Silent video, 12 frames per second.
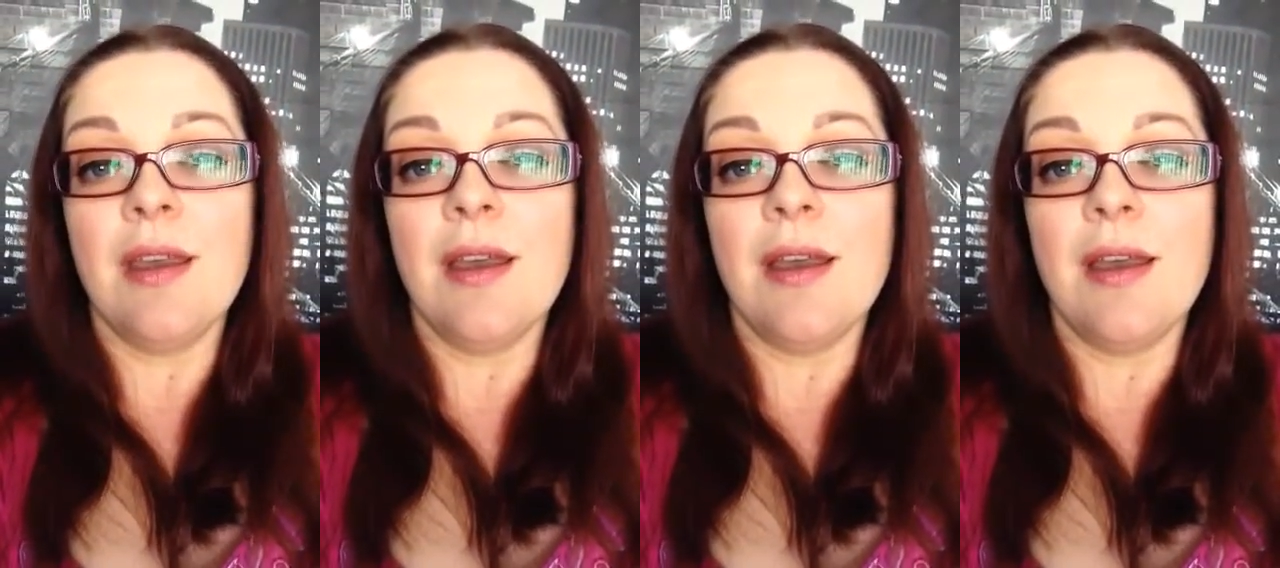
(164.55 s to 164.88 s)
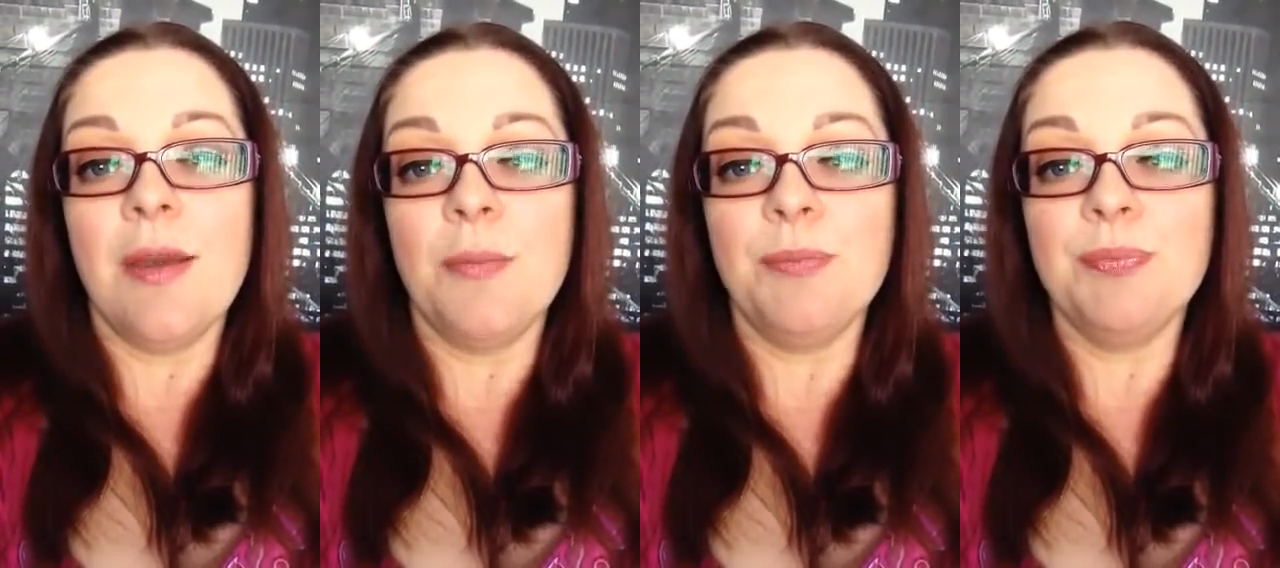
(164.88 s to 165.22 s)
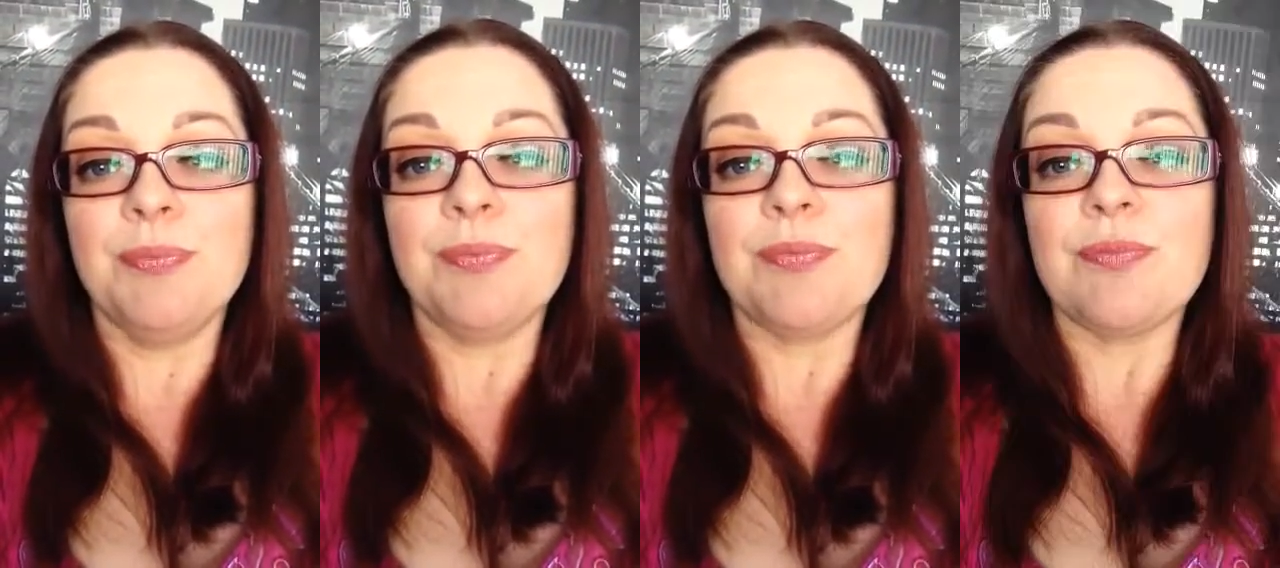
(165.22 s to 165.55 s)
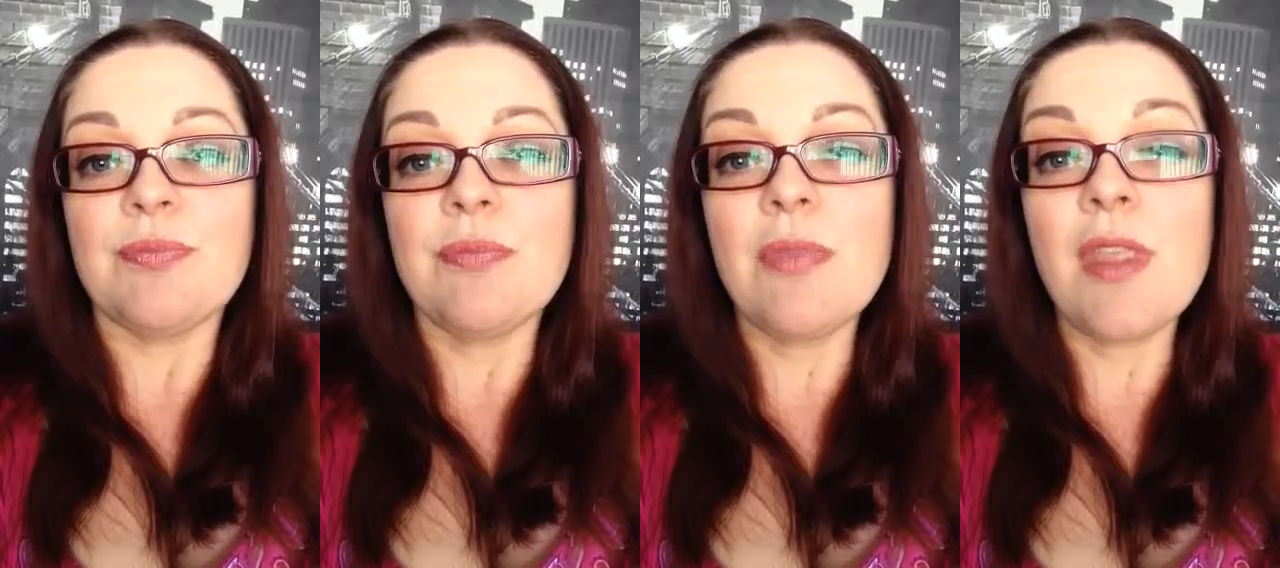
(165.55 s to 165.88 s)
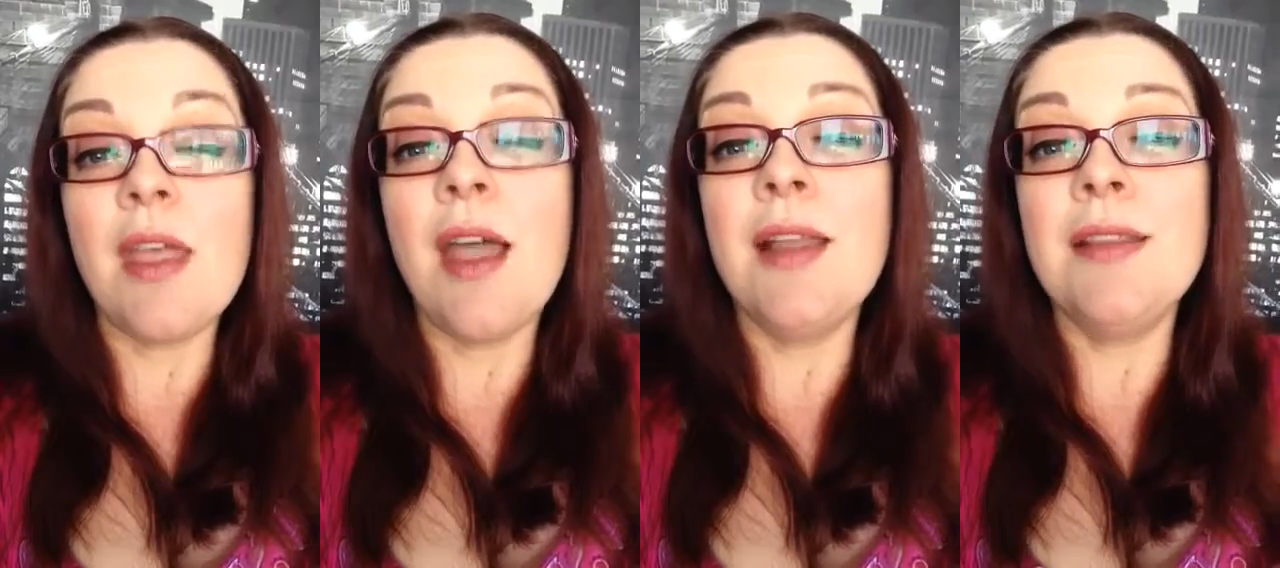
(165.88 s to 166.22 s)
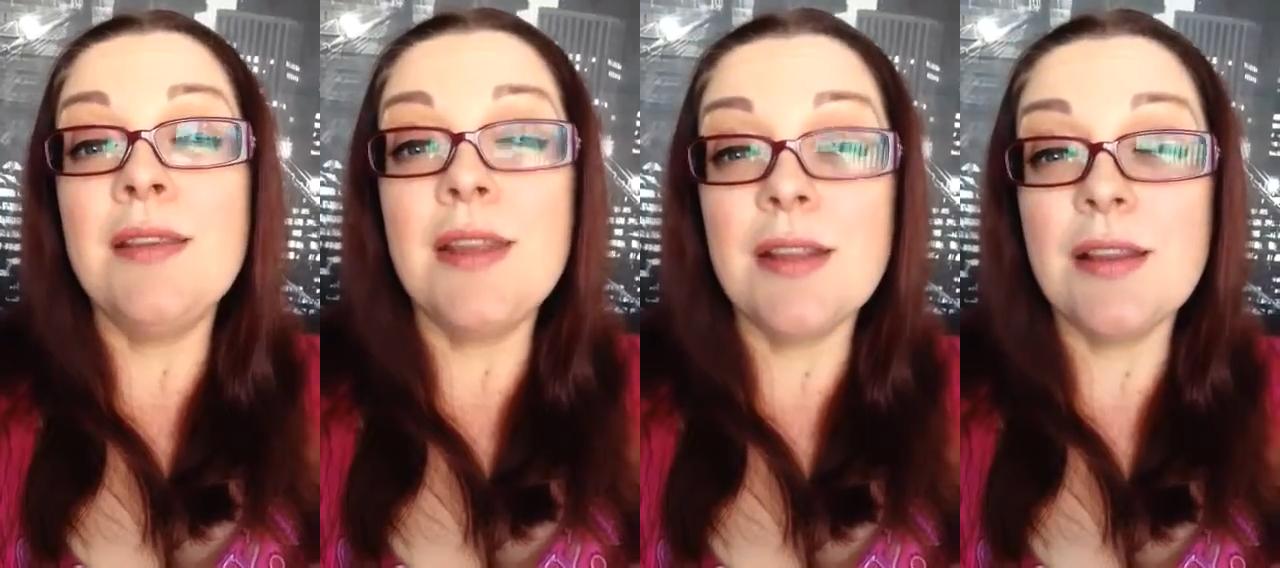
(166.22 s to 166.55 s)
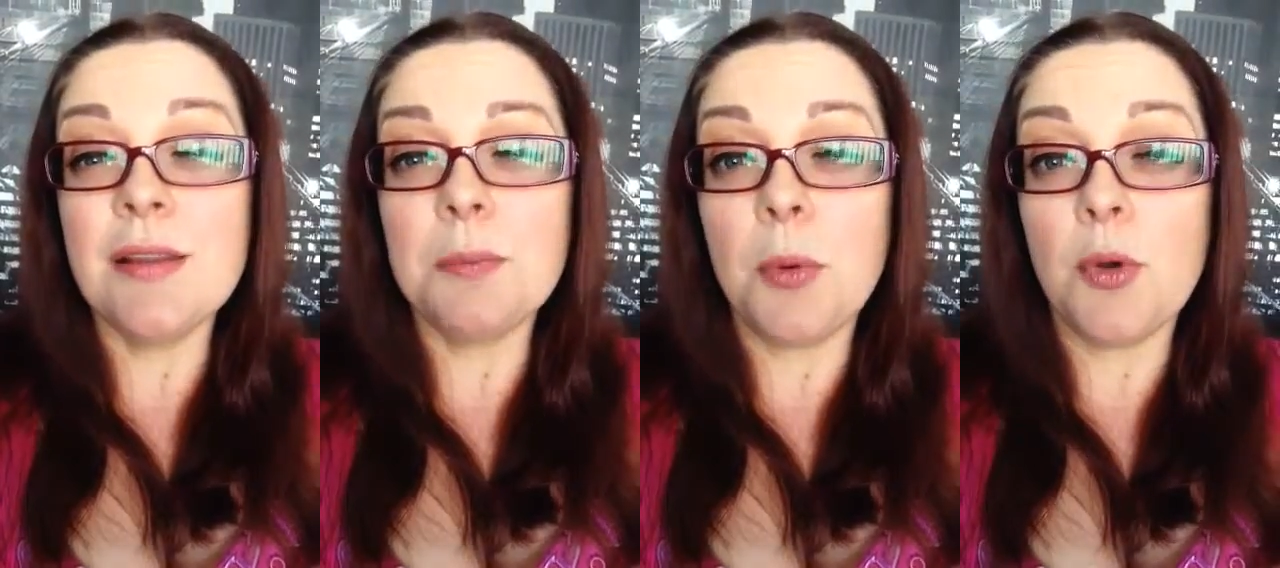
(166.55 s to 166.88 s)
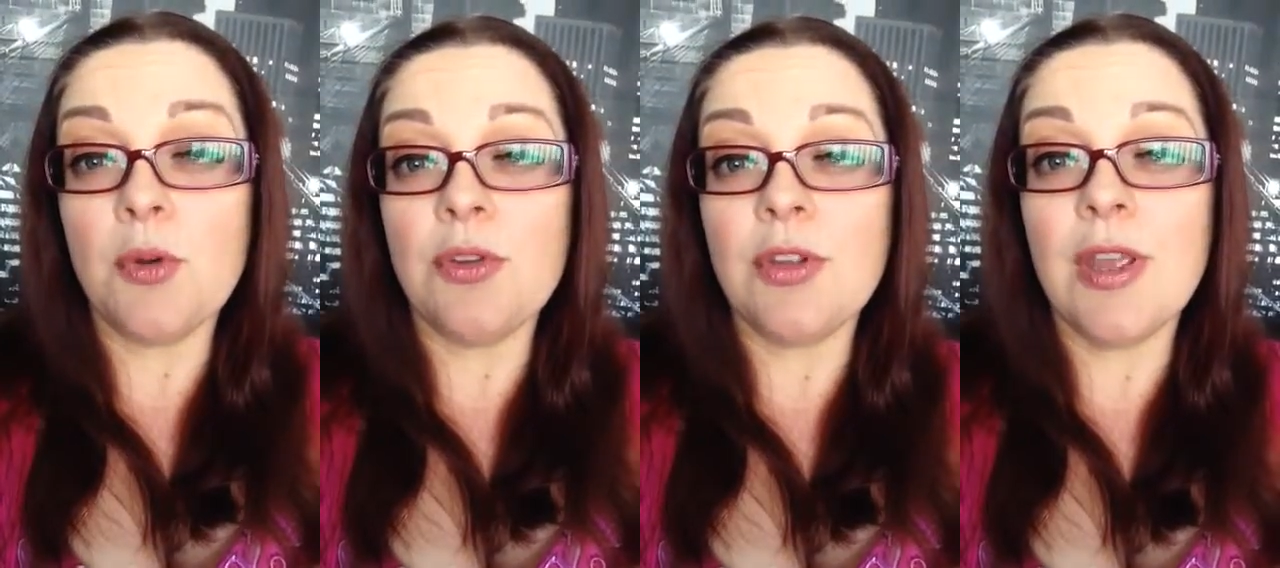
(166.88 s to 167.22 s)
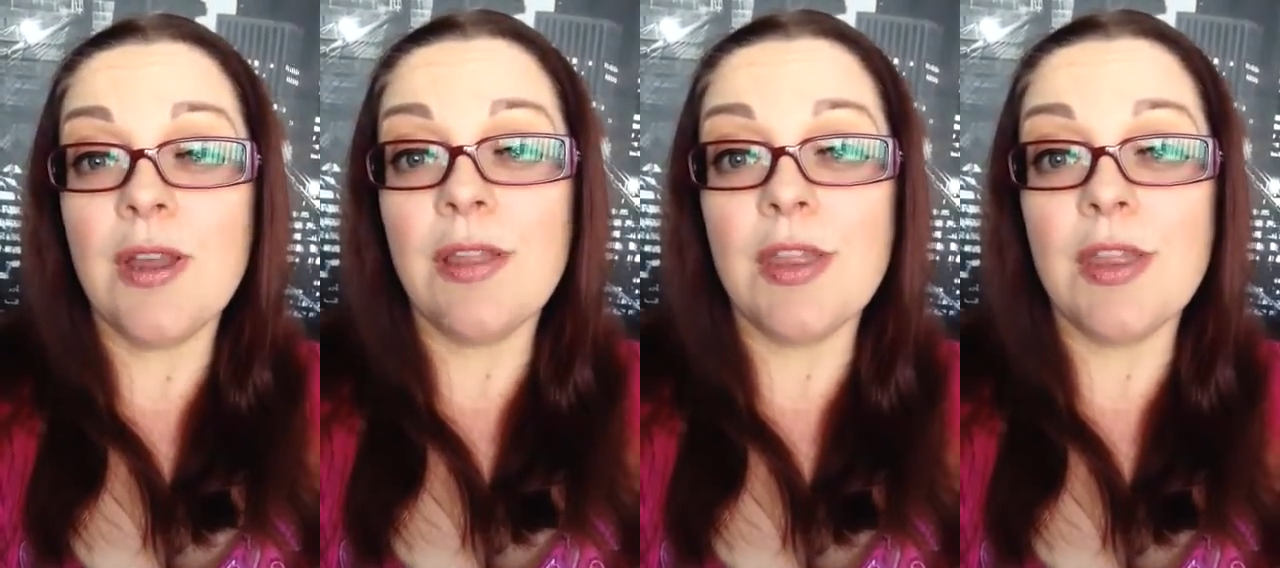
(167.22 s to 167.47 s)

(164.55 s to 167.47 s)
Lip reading: I didn't put